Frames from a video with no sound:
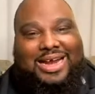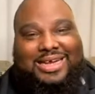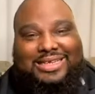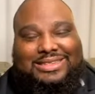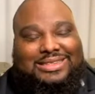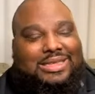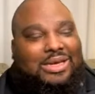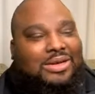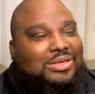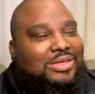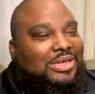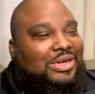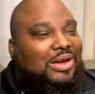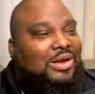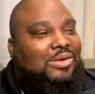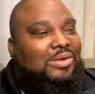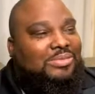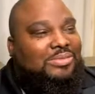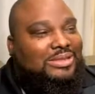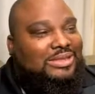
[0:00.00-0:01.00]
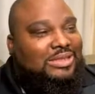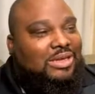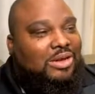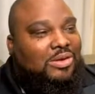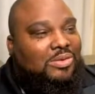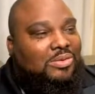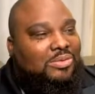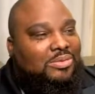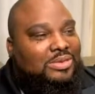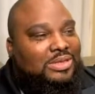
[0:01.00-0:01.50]
So
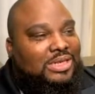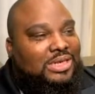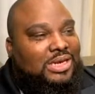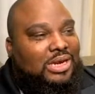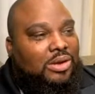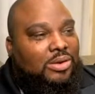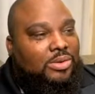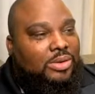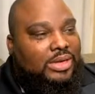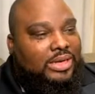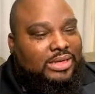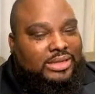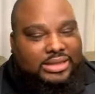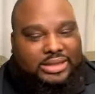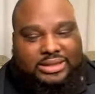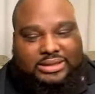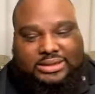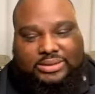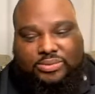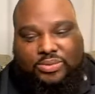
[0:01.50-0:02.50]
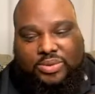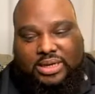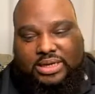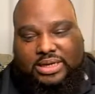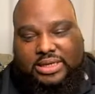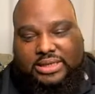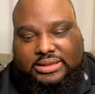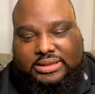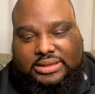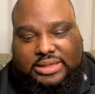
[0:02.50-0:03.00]
it's one of
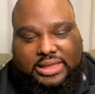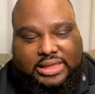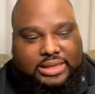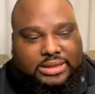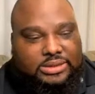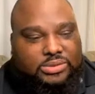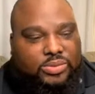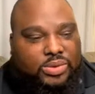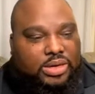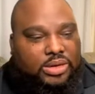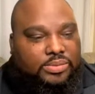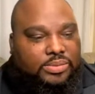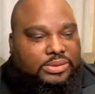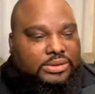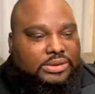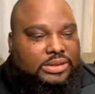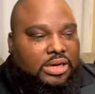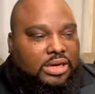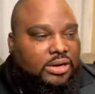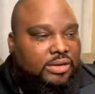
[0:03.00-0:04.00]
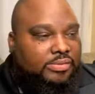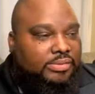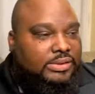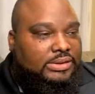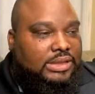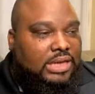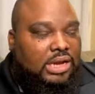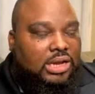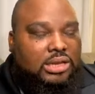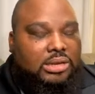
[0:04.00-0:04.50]
these things where the reserve is
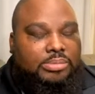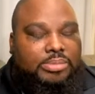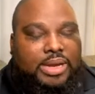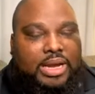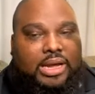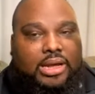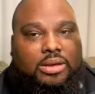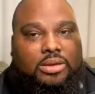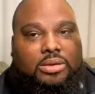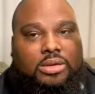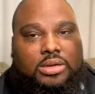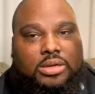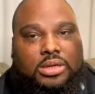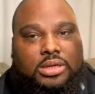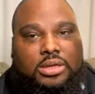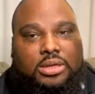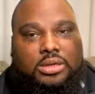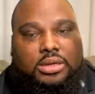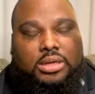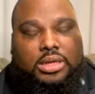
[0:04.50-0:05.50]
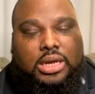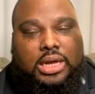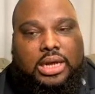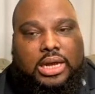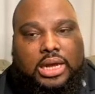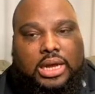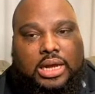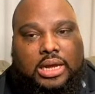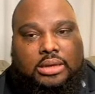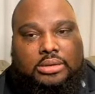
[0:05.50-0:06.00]
all about
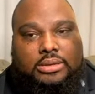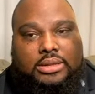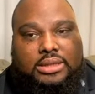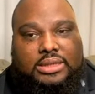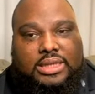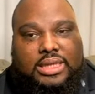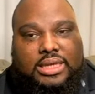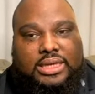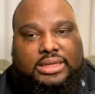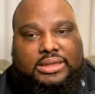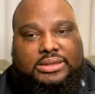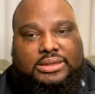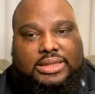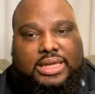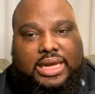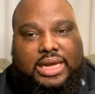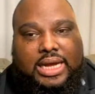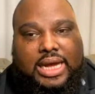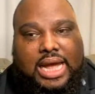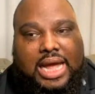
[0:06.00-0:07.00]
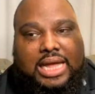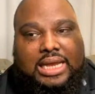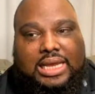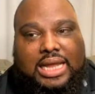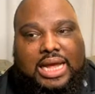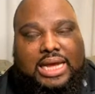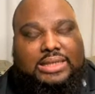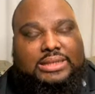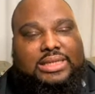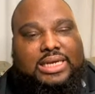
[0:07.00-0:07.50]
the things that I
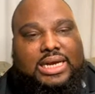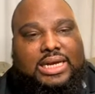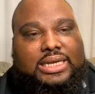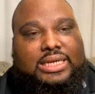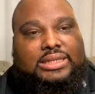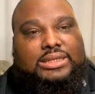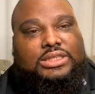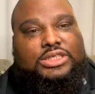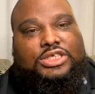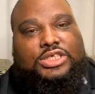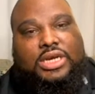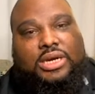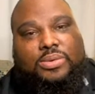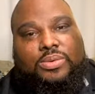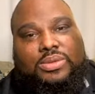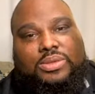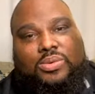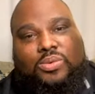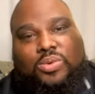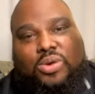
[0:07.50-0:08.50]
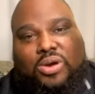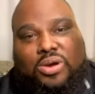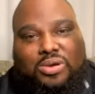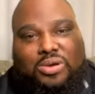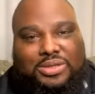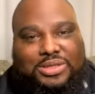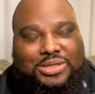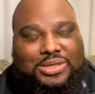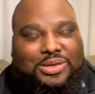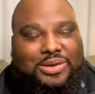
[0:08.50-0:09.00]
like that I get to share with the
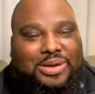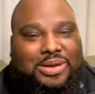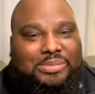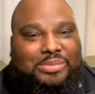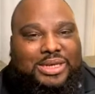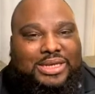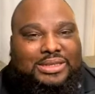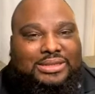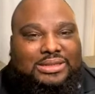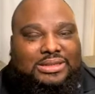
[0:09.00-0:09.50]
world. You know what I mean?